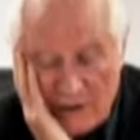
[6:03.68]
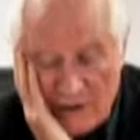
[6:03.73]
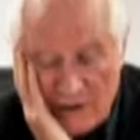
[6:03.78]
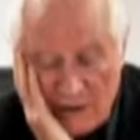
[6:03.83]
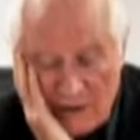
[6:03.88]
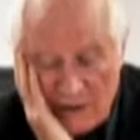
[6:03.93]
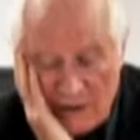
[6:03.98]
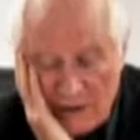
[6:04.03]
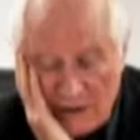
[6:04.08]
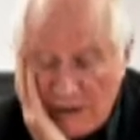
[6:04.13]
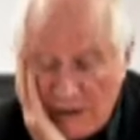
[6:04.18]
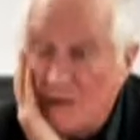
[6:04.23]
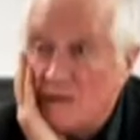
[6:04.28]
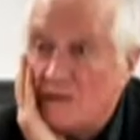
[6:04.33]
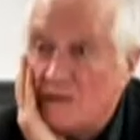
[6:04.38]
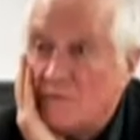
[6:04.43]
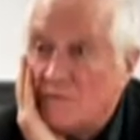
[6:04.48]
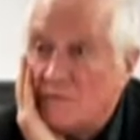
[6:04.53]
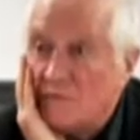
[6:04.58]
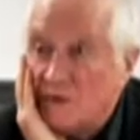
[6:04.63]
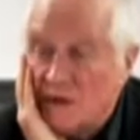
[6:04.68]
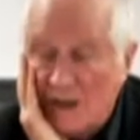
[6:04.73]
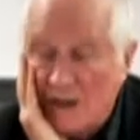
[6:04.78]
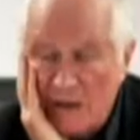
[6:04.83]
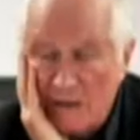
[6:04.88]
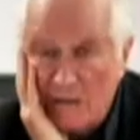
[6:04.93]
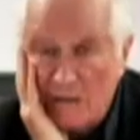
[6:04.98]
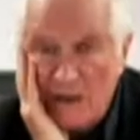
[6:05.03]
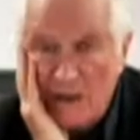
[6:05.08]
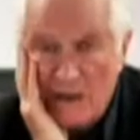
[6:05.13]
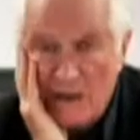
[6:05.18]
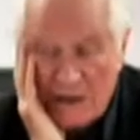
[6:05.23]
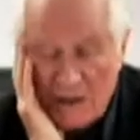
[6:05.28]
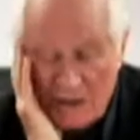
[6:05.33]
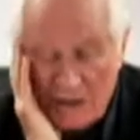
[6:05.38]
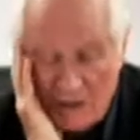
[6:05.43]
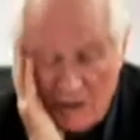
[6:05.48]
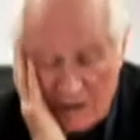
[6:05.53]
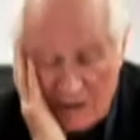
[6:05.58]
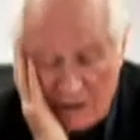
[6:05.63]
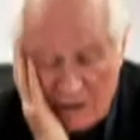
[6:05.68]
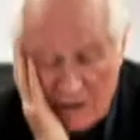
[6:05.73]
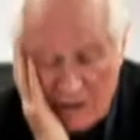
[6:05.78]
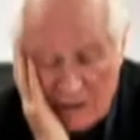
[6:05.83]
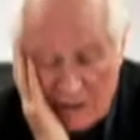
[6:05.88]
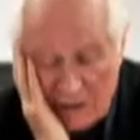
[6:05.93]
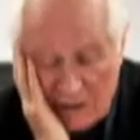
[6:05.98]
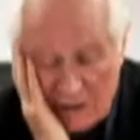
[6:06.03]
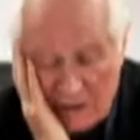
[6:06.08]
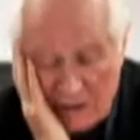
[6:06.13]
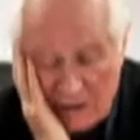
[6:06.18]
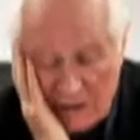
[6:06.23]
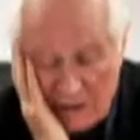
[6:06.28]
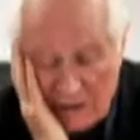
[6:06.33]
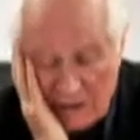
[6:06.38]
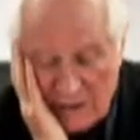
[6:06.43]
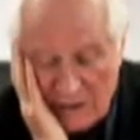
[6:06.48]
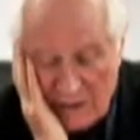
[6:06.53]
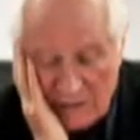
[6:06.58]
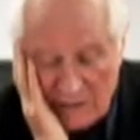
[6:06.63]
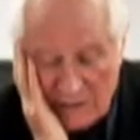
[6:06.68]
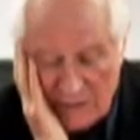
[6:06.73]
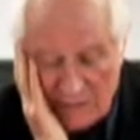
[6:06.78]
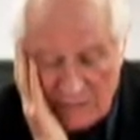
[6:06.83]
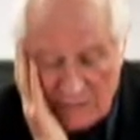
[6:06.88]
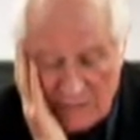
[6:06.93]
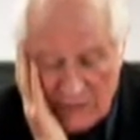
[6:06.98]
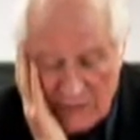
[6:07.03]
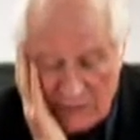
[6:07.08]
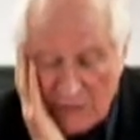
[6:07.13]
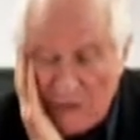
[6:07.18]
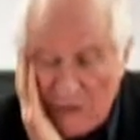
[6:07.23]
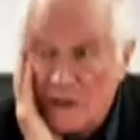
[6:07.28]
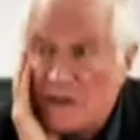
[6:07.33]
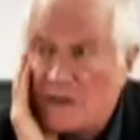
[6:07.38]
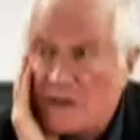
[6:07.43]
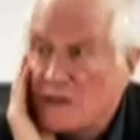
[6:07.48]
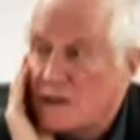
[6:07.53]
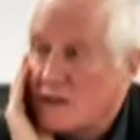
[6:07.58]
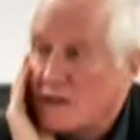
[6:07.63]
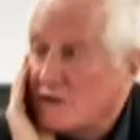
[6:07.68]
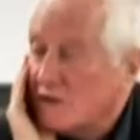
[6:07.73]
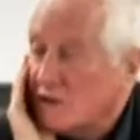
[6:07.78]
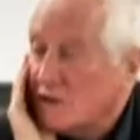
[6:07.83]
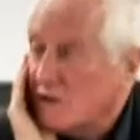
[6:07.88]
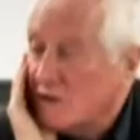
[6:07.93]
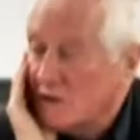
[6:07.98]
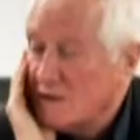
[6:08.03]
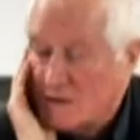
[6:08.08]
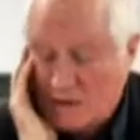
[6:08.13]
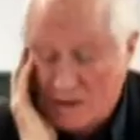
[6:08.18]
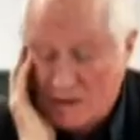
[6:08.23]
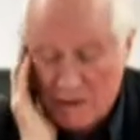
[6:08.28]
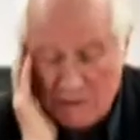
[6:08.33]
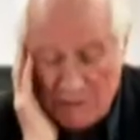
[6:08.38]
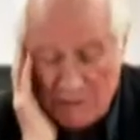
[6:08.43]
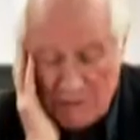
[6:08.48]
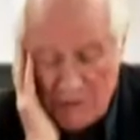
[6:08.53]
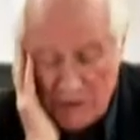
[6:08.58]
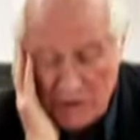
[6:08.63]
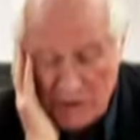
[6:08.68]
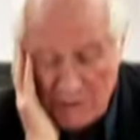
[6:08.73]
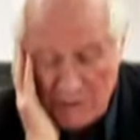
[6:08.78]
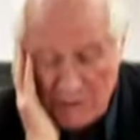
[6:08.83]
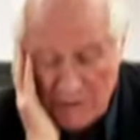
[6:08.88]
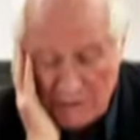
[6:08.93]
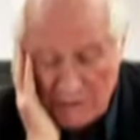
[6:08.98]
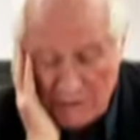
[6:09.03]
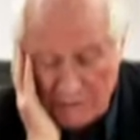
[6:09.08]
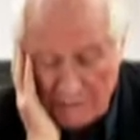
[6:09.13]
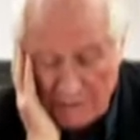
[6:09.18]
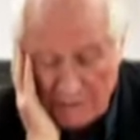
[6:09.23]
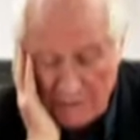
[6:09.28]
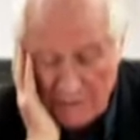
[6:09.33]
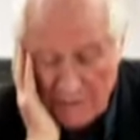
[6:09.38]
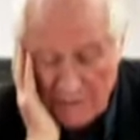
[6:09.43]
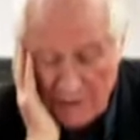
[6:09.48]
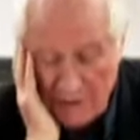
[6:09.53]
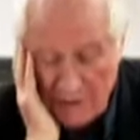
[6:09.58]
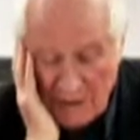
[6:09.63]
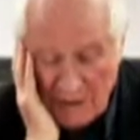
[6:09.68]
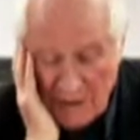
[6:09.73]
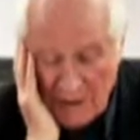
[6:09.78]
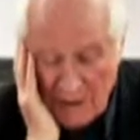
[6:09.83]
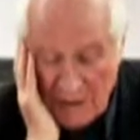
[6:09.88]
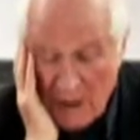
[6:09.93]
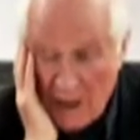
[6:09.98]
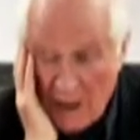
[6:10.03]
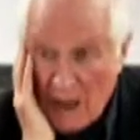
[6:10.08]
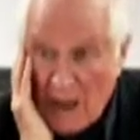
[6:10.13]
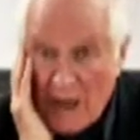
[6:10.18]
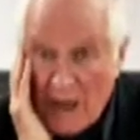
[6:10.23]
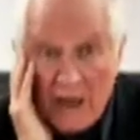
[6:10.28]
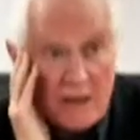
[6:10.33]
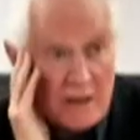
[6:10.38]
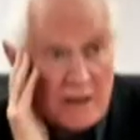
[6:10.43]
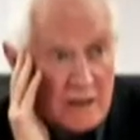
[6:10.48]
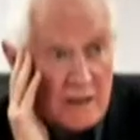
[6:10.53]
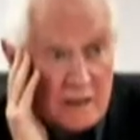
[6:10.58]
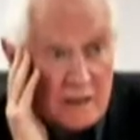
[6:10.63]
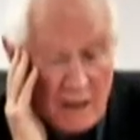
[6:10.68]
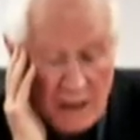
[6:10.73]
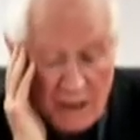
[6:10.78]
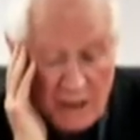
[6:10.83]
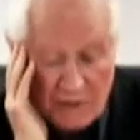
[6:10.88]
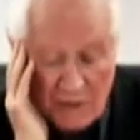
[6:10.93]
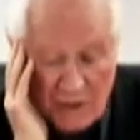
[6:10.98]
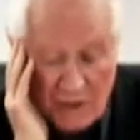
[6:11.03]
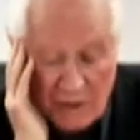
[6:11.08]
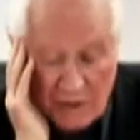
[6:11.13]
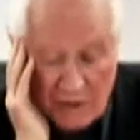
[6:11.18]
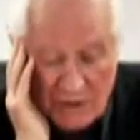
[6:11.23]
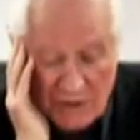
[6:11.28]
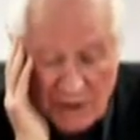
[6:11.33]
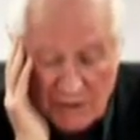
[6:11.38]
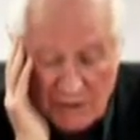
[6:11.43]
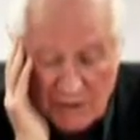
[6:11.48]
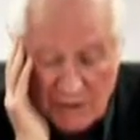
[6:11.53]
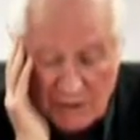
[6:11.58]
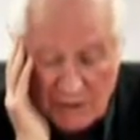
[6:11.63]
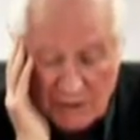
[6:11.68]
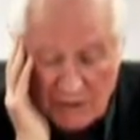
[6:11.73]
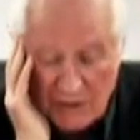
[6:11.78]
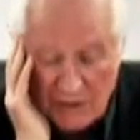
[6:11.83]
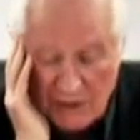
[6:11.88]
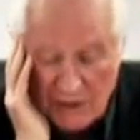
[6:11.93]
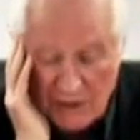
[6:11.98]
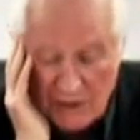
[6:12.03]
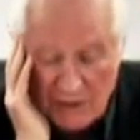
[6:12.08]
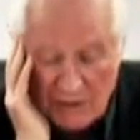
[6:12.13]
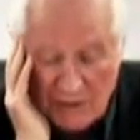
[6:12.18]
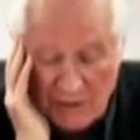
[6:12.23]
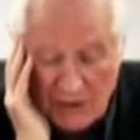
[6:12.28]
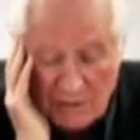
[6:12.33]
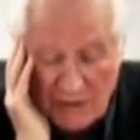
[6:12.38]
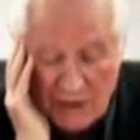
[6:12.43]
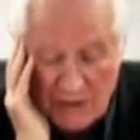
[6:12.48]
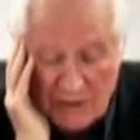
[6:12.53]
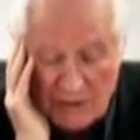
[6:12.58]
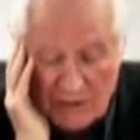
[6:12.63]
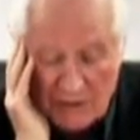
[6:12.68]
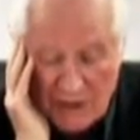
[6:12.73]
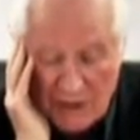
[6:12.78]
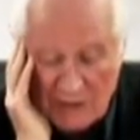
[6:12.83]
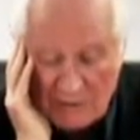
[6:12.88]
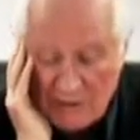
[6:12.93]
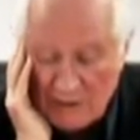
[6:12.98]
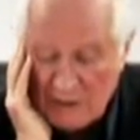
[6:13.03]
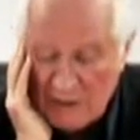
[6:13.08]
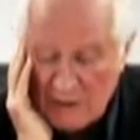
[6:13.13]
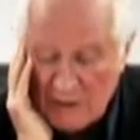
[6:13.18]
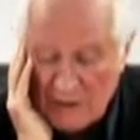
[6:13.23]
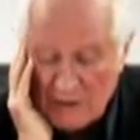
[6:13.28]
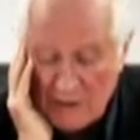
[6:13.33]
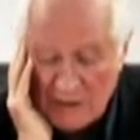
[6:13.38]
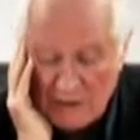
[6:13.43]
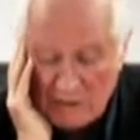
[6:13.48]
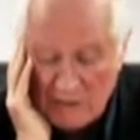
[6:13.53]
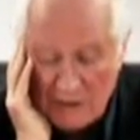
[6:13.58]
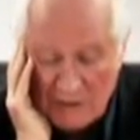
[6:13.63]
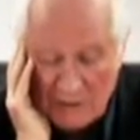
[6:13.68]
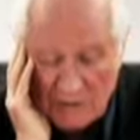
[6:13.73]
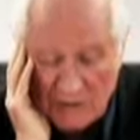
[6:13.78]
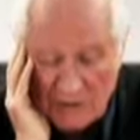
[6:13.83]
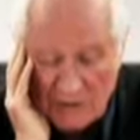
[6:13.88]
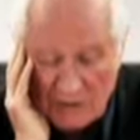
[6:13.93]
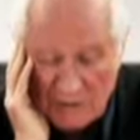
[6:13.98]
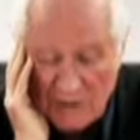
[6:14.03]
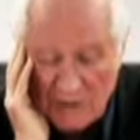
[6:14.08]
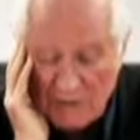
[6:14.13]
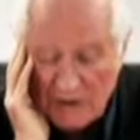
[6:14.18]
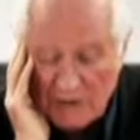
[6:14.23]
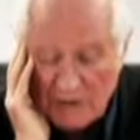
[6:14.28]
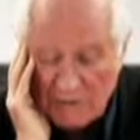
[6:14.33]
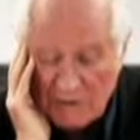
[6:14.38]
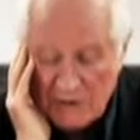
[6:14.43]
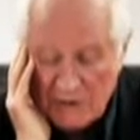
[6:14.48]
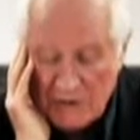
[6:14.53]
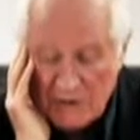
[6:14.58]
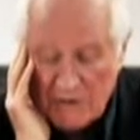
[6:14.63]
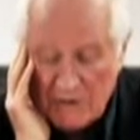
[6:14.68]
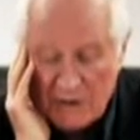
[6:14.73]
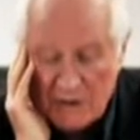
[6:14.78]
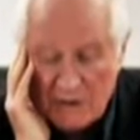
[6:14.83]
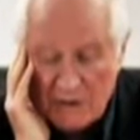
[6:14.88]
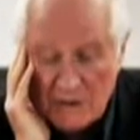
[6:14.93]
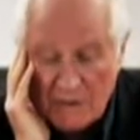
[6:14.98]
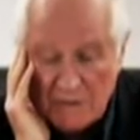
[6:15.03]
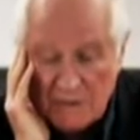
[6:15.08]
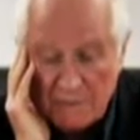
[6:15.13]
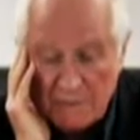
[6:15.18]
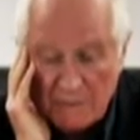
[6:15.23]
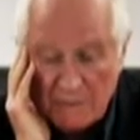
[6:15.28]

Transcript: jacket than dealing with actors and writers and all the arty-crafty stuff of drama. Ian had a very good track record in studio-based drama and had worked with a lot of eminent producers.